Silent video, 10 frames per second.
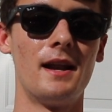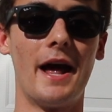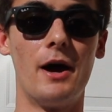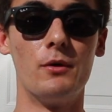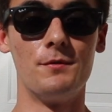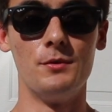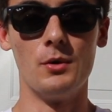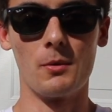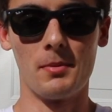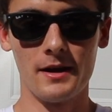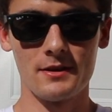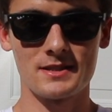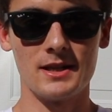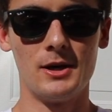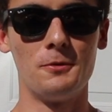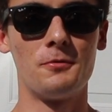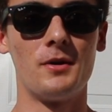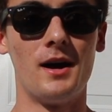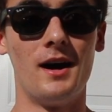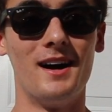Now, if you are by yourself,
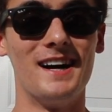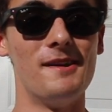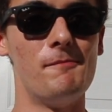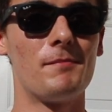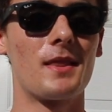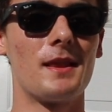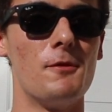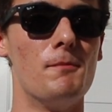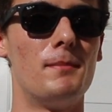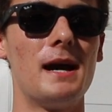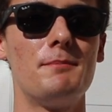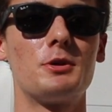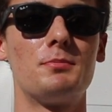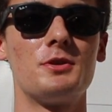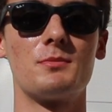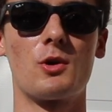you might be able to put some